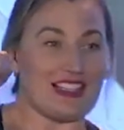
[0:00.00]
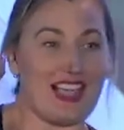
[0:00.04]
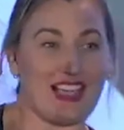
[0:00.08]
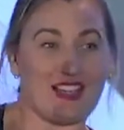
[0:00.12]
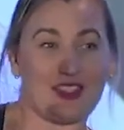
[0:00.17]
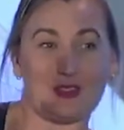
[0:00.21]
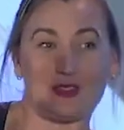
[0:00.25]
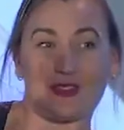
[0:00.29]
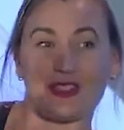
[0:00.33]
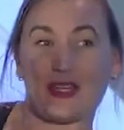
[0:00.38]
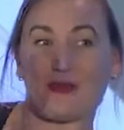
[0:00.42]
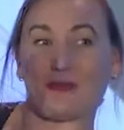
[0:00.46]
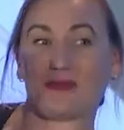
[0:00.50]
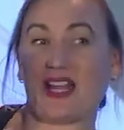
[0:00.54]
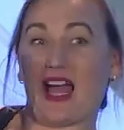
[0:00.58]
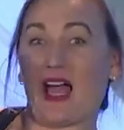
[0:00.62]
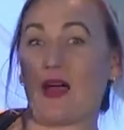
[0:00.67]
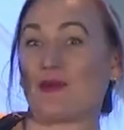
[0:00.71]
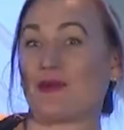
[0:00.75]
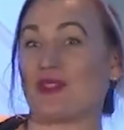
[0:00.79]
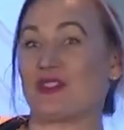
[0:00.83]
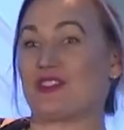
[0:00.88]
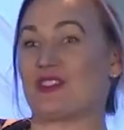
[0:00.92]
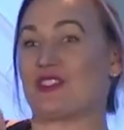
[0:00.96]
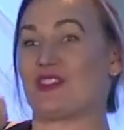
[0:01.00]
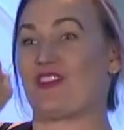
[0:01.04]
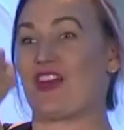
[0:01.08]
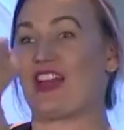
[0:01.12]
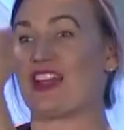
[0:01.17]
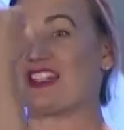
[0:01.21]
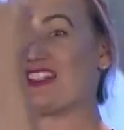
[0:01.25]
Got those abdominals